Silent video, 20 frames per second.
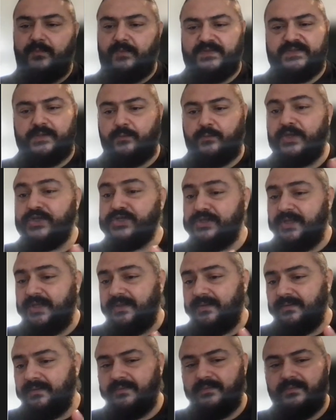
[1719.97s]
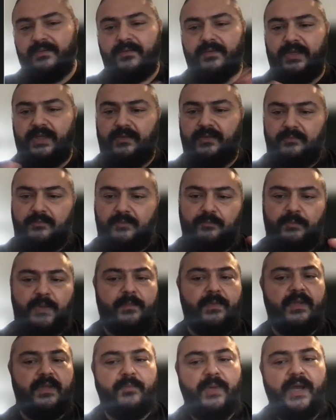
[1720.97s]
sequentially,
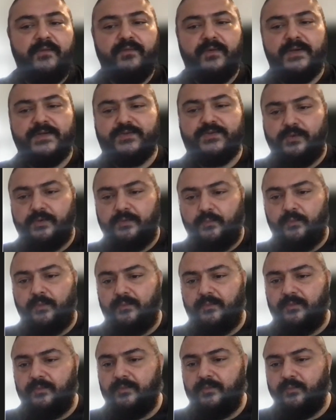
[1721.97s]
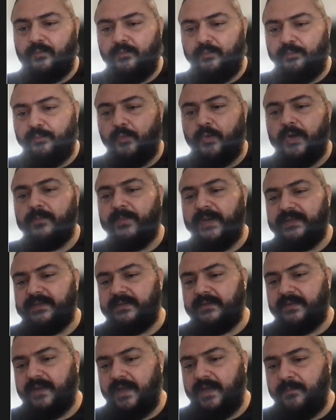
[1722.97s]
maybe in buffers or 1 byte
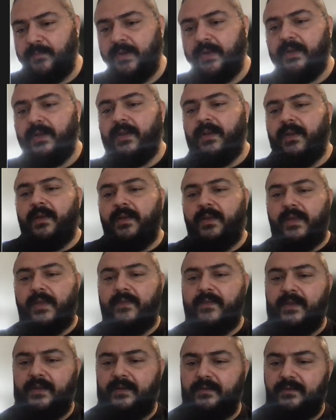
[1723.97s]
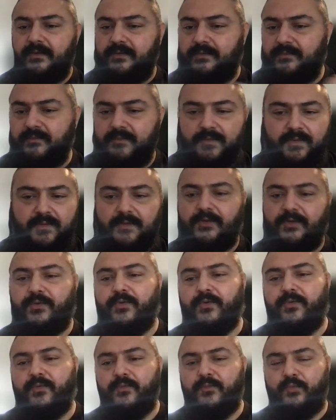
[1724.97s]
at a time, and then
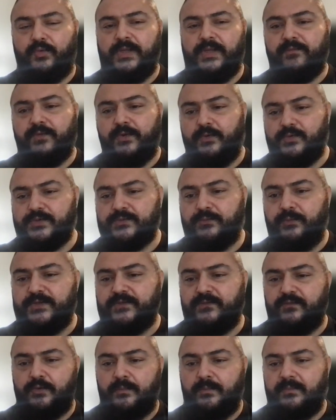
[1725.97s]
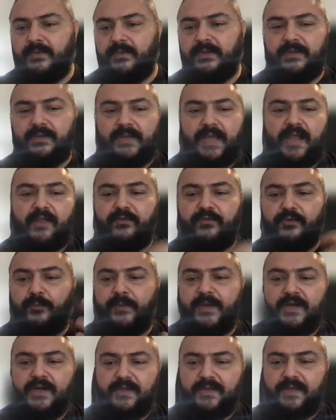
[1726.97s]
whenever you switch from an
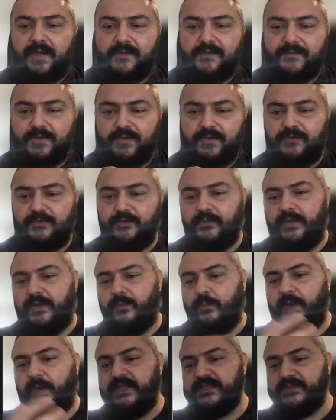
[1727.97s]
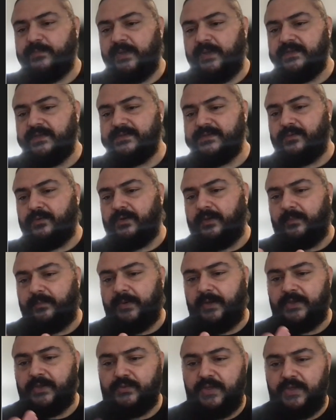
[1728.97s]
alphanumeric character to a white space or a
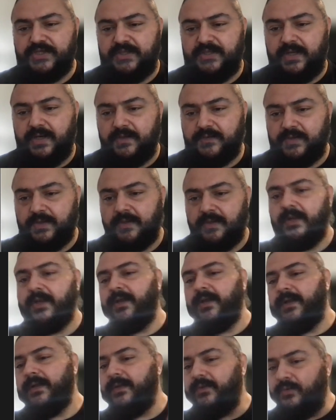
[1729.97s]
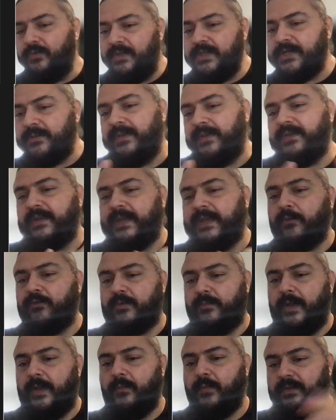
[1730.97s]
punctuation character, you increment the
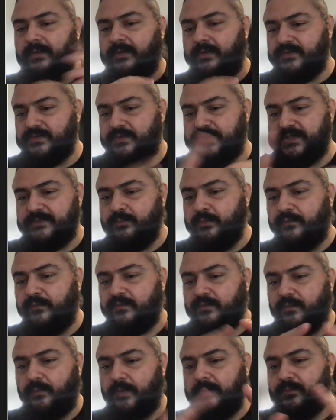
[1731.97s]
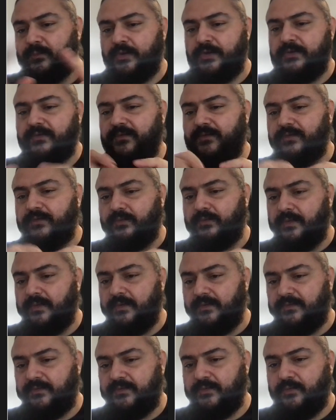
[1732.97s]
counter by 1 because you just moved from one word
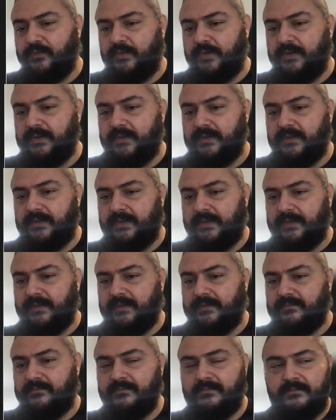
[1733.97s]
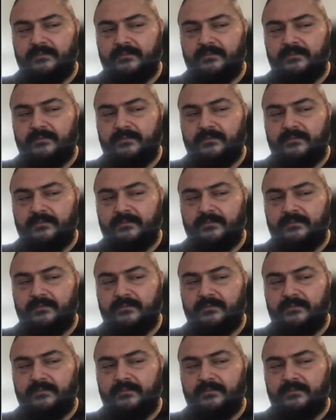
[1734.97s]
to a